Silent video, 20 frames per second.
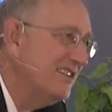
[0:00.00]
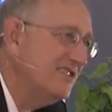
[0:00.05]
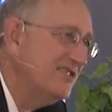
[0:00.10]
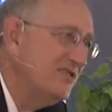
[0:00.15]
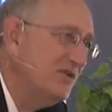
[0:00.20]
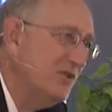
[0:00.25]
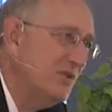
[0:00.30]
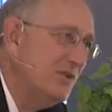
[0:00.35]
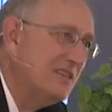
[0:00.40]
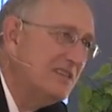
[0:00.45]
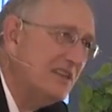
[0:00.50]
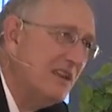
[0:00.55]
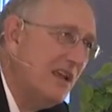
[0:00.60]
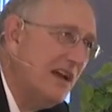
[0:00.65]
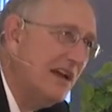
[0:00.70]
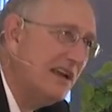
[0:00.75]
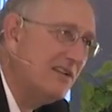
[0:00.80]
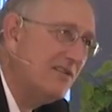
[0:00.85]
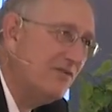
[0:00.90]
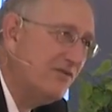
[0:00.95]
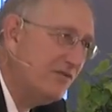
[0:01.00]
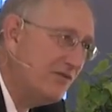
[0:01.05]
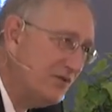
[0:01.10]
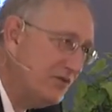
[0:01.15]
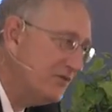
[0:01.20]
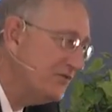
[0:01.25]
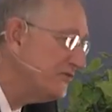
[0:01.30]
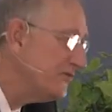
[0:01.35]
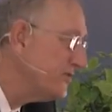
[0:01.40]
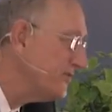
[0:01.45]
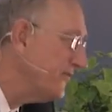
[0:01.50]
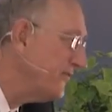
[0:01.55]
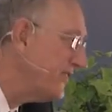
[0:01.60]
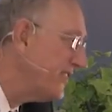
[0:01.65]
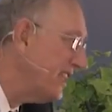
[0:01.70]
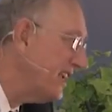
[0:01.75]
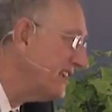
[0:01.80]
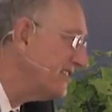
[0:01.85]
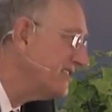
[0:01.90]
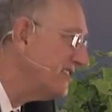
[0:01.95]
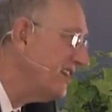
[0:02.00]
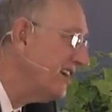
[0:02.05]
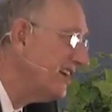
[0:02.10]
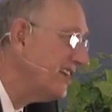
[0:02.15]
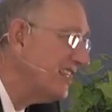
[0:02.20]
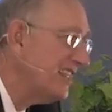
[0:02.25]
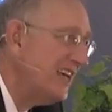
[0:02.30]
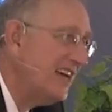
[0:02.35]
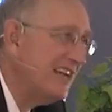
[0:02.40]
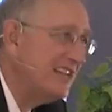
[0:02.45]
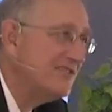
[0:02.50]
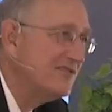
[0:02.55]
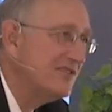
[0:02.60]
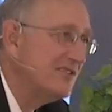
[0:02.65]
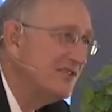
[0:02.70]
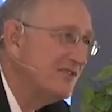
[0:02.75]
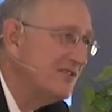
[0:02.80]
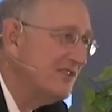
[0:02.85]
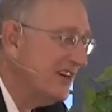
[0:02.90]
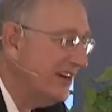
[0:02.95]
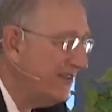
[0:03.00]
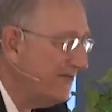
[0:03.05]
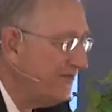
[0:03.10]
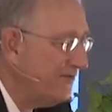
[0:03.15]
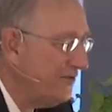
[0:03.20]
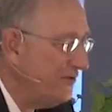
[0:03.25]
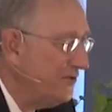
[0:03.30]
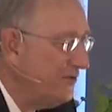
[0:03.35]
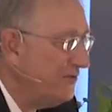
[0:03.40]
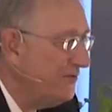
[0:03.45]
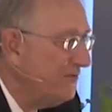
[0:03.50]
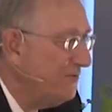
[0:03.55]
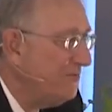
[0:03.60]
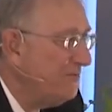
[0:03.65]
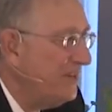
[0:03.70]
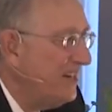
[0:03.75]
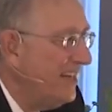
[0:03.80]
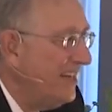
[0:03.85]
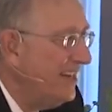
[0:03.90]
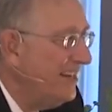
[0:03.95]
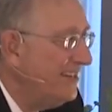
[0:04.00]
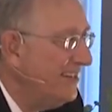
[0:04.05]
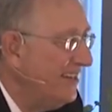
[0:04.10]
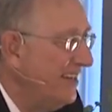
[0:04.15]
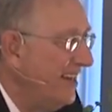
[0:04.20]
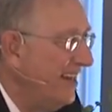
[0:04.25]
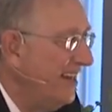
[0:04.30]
she always liked fruits and things like that, so she had fruit and bread and